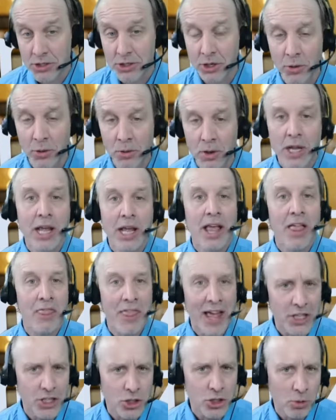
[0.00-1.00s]
So
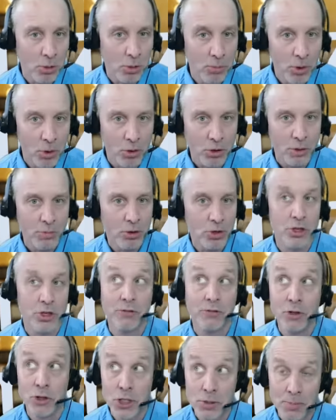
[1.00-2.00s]
that Super Bowl commercial,
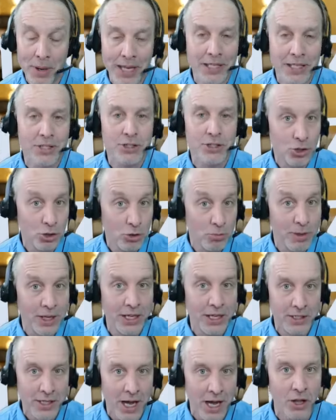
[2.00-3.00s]
if you spent $2
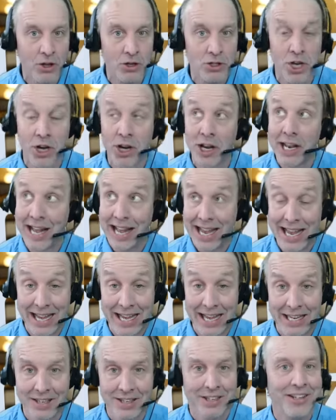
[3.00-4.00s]
million on an
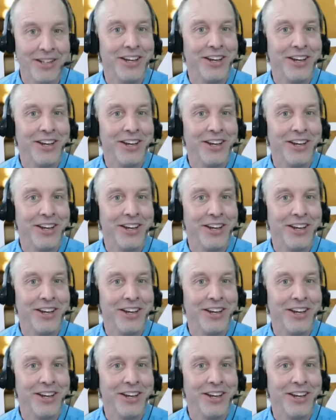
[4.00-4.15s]
ad,